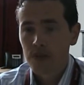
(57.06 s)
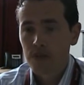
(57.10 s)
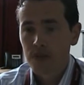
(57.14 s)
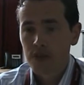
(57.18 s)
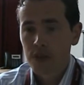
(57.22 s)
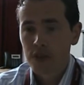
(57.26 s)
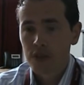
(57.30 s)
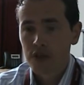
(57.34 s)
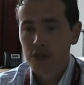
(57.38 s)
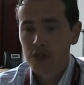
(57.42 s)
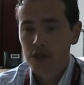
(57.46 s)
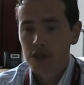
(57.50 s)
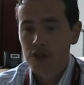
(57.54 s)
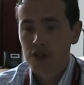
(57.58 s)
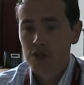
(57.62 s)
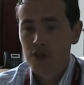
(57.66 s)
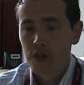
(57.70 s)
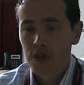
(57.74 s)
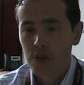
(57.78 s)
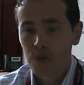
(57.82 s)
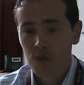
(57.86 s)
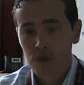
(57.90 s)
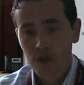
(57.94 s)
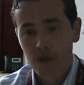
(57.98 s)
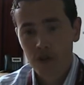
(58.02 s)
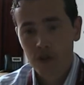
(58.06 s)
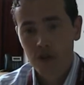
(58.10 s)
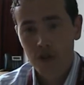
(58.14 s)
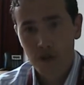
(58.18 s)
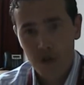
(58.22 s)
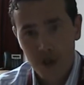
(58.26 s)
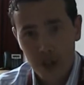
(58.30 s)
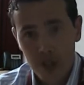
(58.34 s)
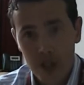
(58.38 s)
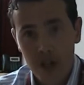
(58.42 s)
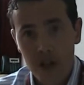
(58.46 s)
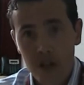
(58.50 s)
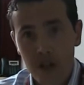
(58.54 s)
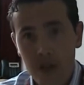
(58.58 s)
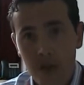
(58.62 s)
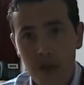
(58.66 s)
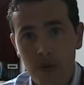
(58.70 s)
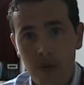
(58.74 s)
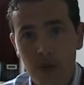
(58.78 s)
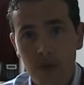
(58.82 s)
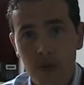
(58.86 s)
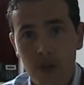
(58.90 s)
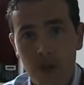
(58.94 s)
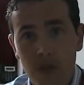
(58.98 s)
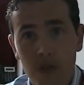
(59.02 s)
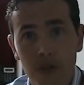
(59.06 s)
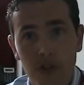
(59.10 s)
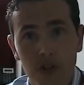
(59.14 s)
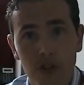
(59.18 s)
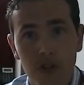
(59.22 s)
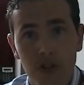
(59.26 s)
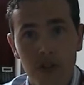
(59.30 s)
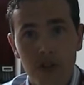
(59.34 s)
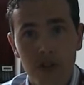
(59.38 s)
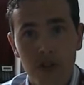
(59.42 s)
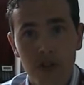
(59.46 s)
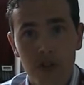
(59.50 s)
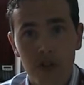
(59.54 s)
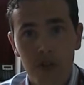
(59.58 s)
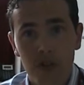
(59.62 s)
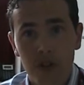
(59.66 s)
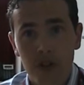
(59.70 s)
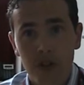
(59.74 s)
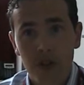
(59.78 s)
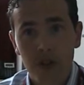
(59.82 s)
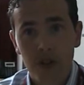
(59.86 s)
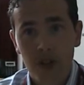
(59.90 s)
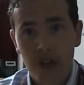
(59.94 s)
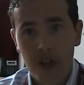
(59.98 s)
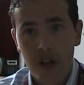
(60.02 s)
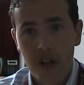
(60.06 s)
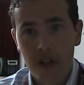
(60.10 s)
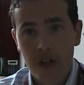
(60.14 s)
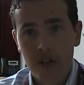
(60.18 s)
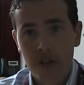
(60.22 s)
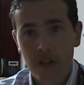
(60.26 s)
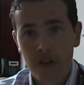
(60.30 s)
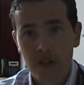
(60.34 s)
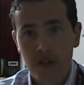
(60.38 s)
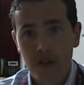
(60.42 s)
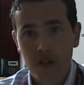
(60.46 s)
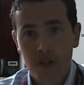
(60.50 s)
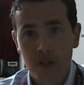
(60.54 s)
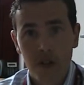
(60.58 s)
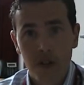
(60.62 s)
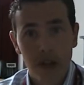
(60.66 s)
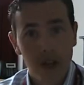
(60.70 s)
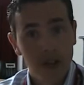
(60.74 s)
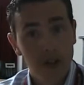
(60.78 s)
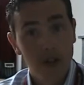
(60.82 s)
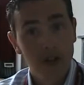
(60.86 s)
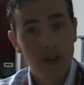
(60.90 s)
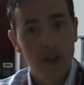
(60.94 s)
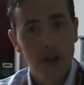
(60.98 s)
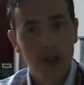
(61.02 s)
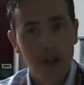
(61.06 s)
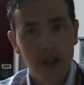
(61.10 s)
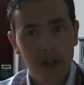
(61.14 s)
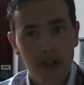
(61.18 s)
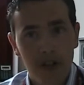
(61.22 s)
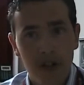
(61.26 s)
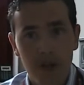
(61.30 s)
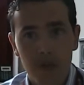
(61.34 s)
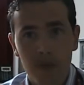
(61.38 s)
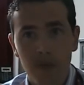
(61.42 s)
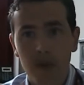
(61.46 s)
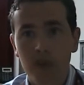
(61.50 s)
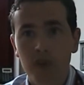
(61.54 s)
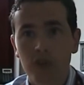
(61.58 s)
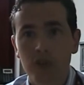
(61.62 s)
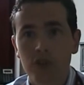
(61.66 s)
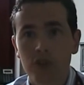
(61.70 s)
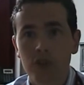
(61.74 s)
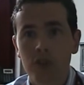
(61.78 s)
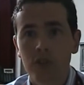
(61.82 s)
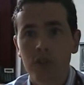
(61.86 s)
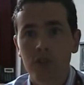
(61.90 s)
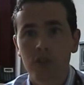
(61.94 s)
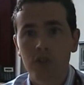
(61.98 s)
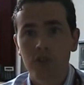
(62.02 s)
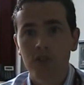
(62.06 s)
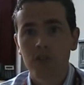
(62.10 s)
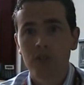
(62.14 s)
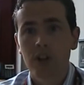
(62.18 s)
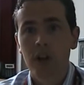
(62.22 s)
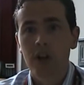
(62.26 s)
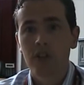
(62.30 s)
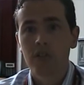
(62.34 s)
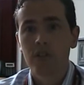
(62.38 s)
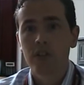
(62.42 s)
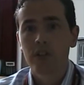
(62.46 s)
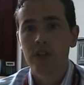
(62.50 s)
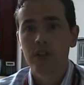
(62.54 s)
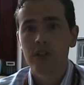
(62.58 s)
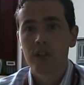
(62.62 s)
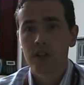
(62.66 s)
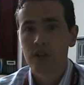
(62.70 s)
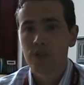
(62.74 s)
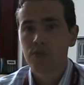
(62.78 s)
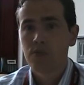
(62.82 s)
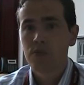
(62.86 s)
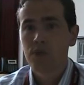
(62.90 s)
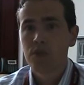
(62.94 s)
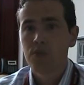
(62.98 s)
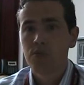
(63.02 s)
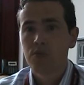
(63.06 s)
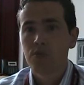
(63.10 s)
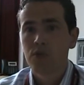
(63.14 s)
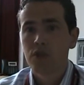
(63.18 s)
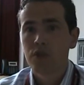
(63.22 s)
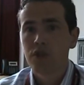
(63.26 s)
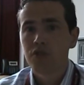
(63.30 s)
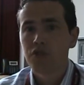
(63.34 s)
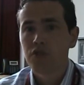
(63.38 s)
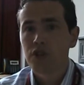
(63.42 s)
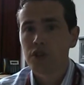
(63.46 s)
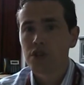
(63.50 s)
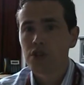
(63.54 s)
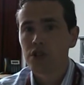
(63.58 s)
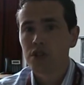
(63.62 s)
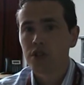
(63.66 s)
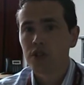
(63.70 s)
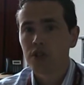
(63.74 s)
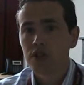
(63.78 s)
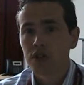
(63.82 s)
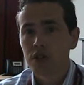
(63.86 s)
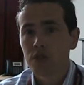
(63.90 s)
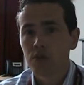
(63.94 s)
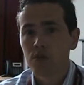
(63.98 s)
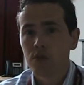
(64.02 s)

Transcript: is that you can work together with your customer and educate them also on how they can be more efficient and